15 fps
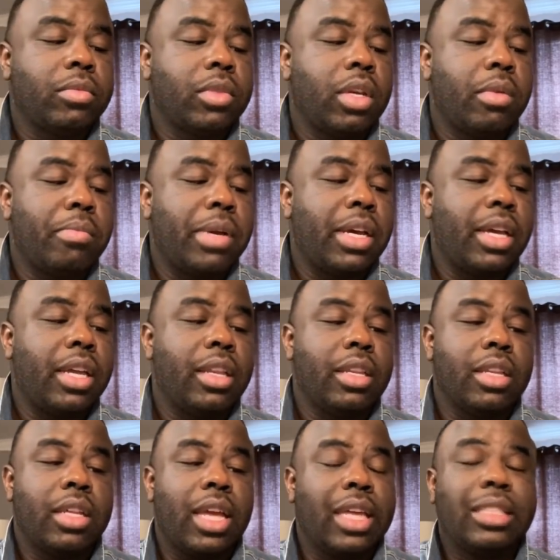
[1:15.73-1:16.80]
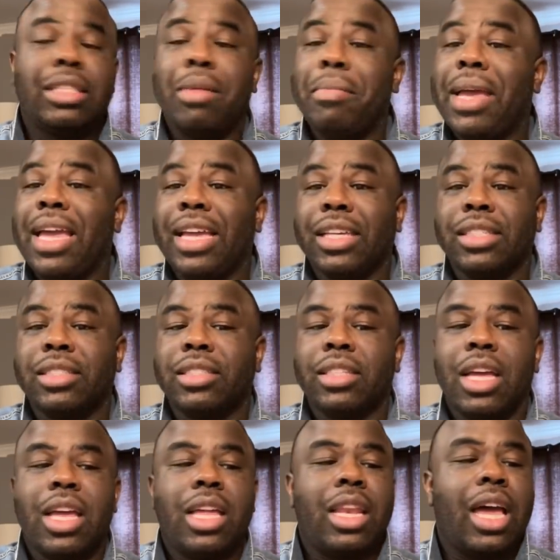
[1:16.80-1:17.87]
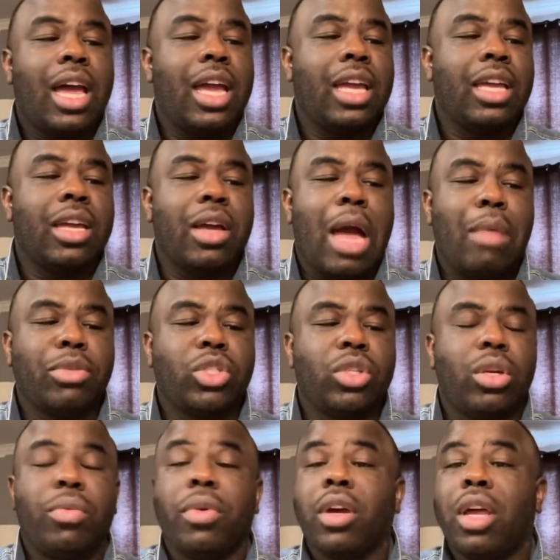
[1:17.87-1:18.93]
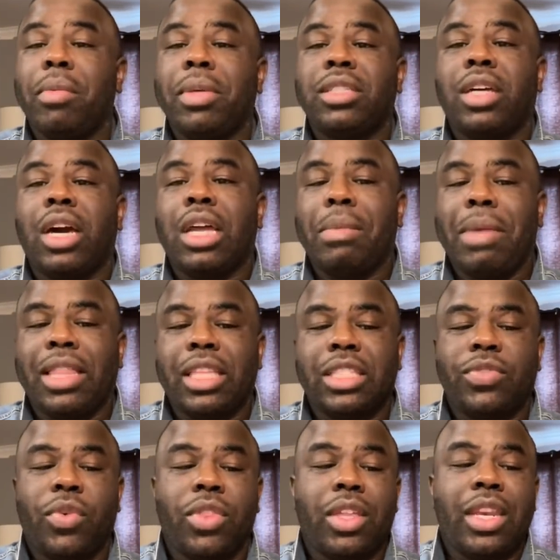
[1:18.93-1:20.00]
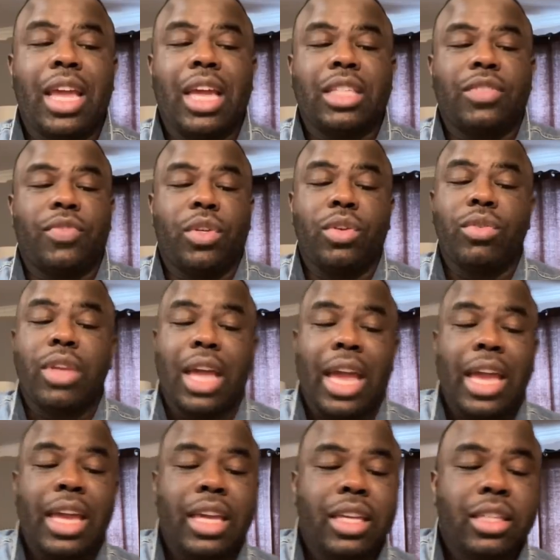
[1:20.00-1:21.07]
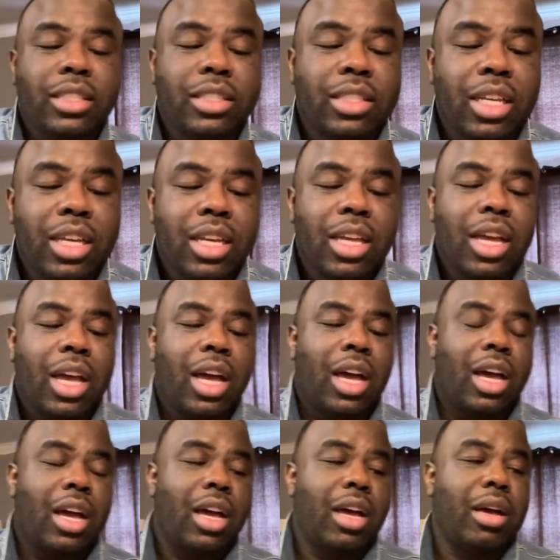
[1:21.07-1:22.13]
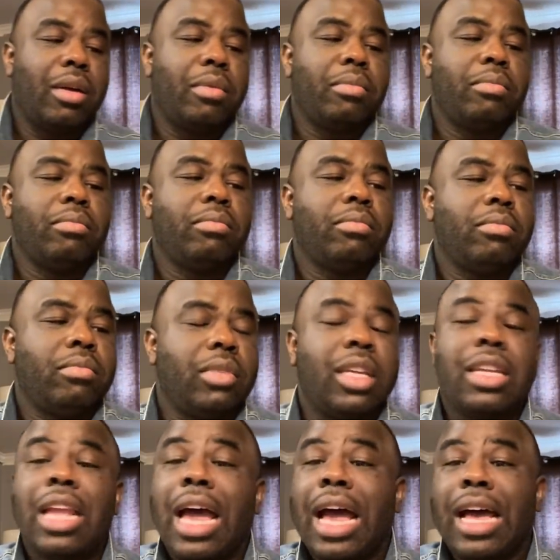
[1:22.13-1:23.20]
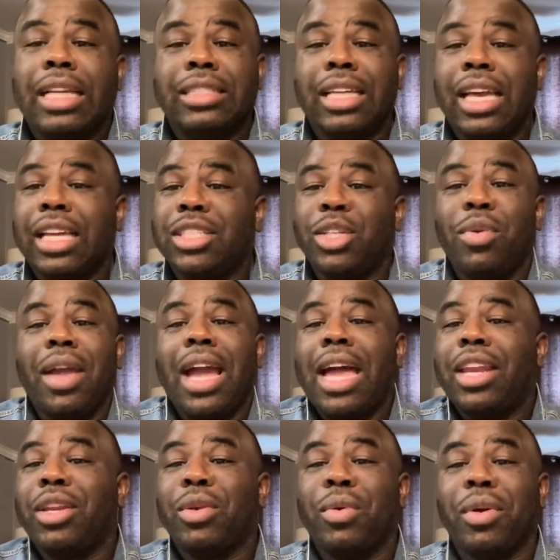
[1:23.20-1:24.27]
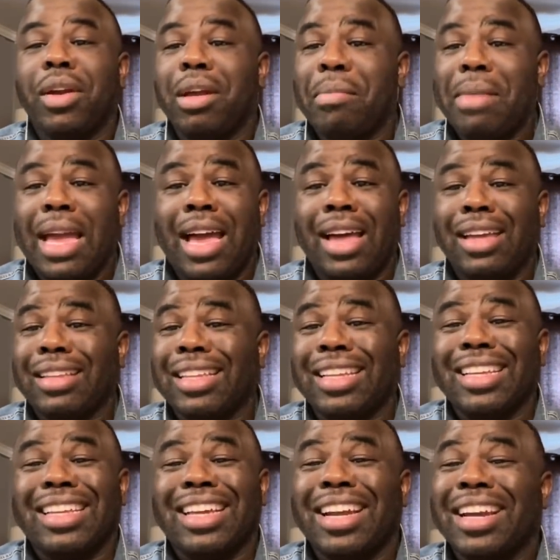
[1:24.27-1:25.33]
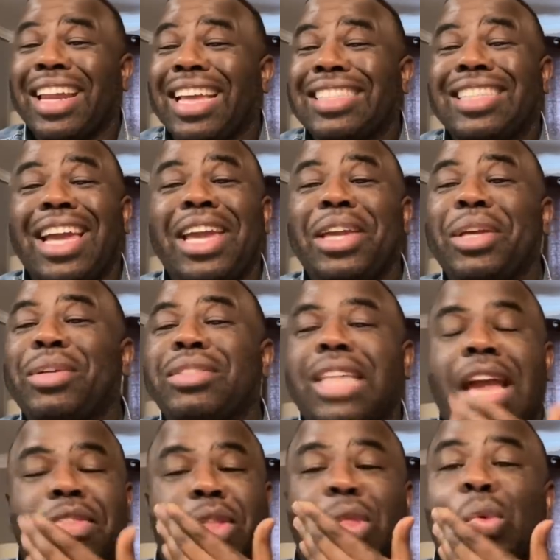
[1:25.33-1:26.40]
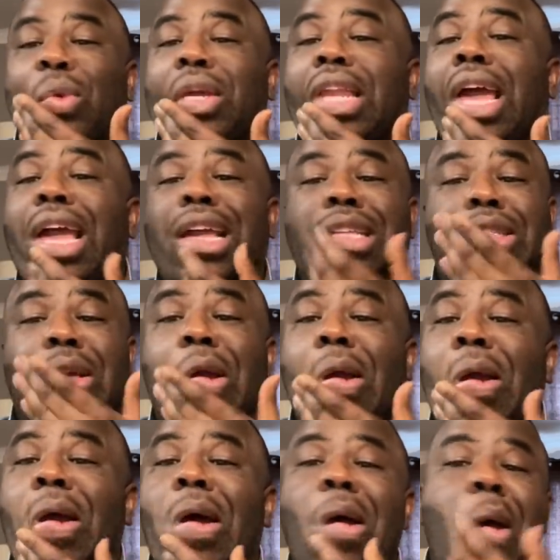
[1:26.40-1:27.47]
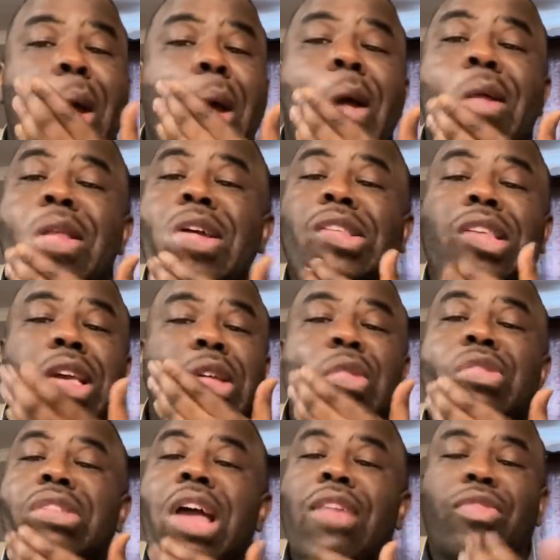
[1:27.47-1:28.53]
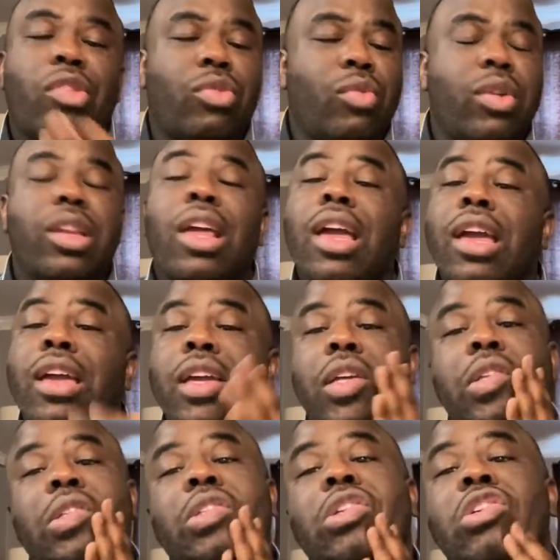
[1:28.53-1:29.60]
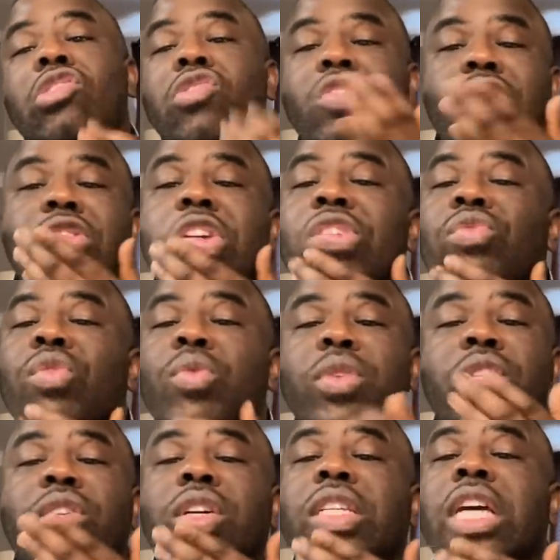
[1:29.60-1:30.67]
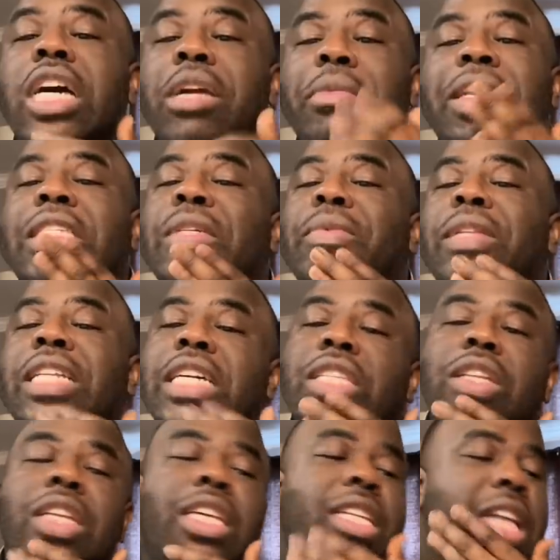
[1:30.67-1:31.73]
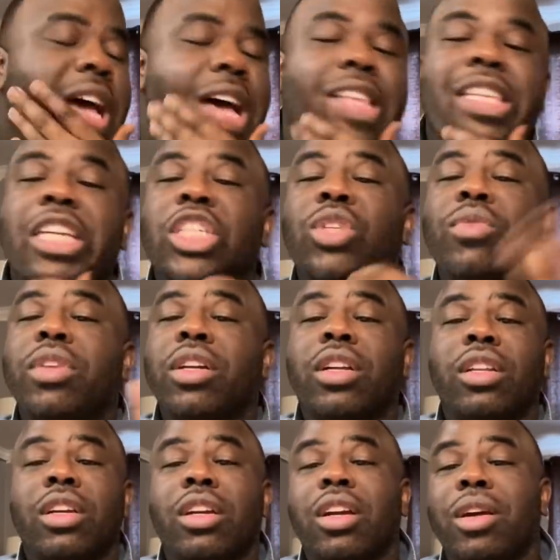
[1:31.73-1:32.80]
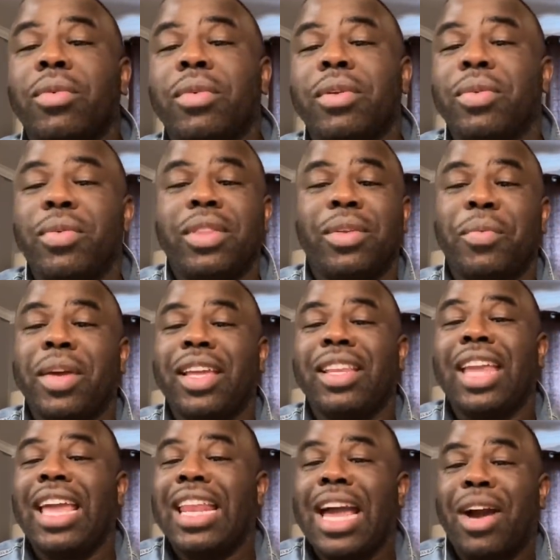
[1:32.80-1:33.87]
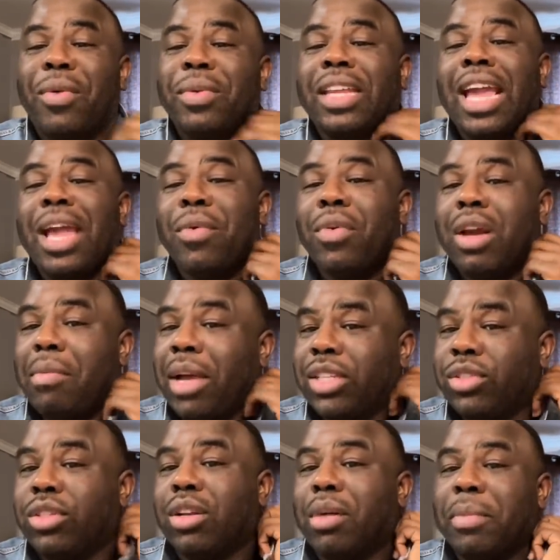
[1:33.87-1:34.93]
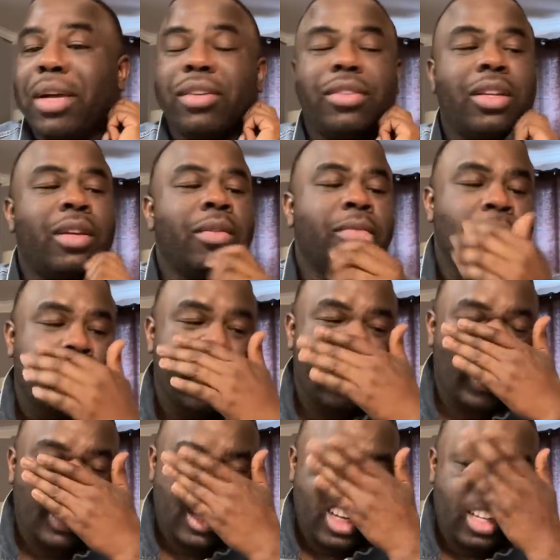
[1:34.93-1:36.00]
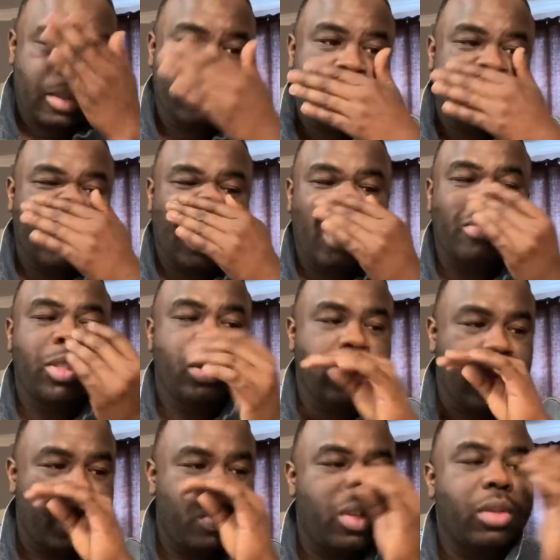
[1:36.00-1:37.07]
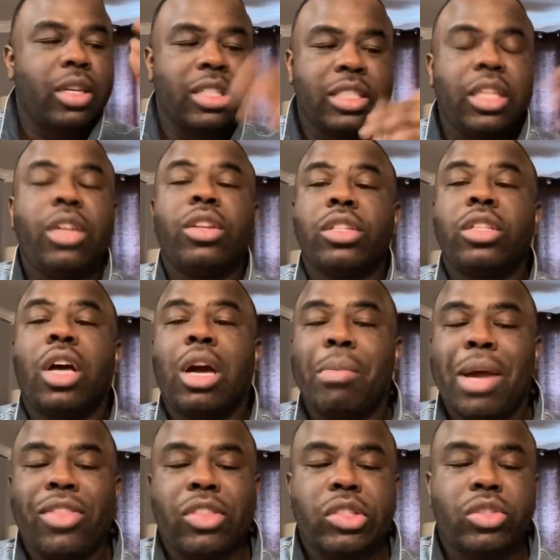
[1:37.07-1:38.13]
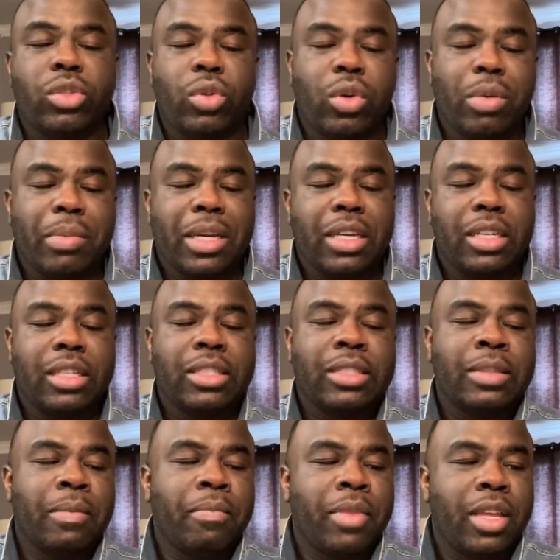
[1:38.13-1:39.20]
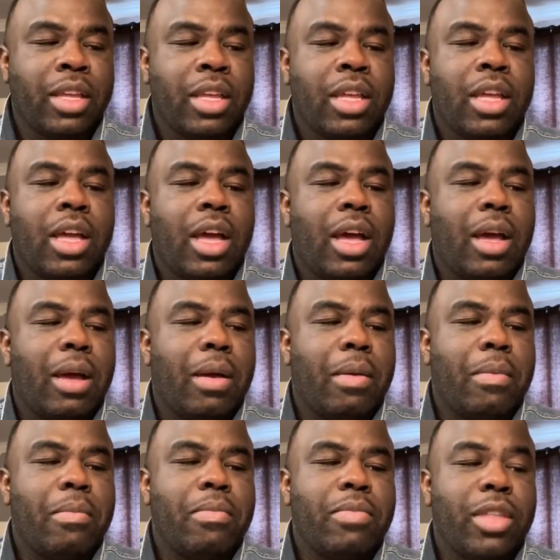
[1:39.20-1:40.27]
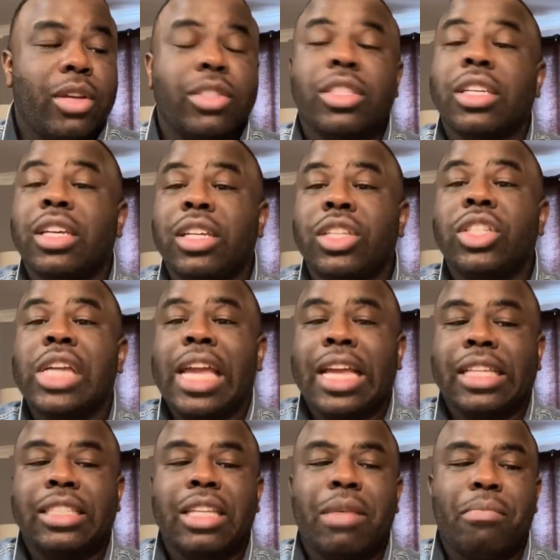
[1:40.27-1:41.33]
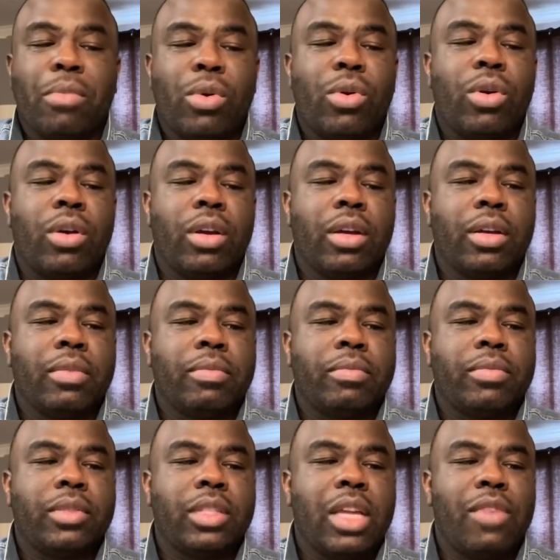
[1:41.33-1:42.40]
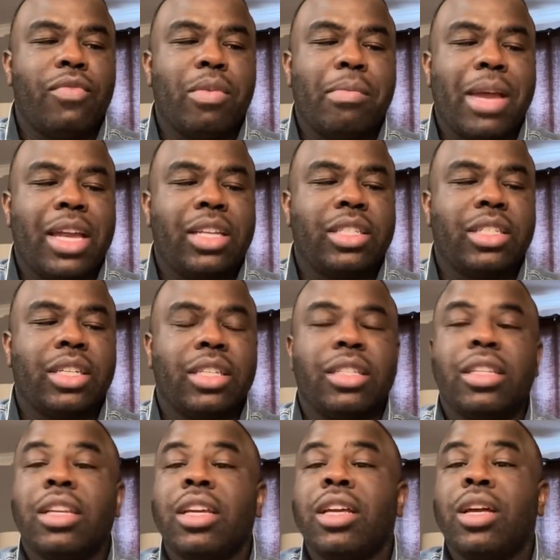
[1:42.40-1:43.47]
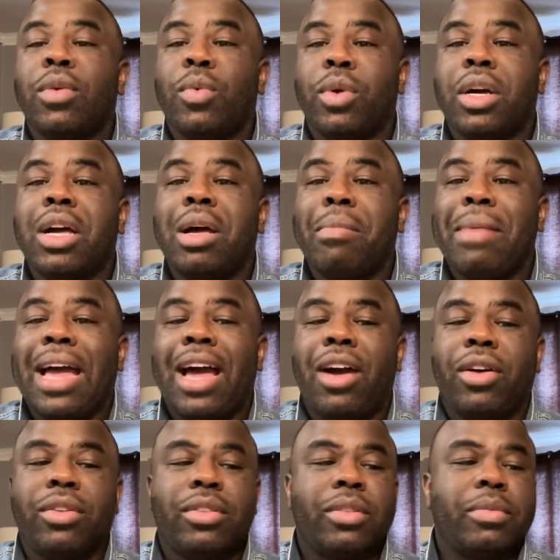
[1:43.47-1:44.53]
But it's a mess. Like, I'm sure we're gonna be talking about this for the next few days. Lil Nas X, you ain't got nothing to worry about. Girl, they say use after 3 days, girl. They say use after 3 days. That's when we started talking about something else. So, look, Nas, that you in the clear, girl. They ain't worried about you no more. So I'm sure that we'll continue to talk about this story because there's a good chance that more information will come out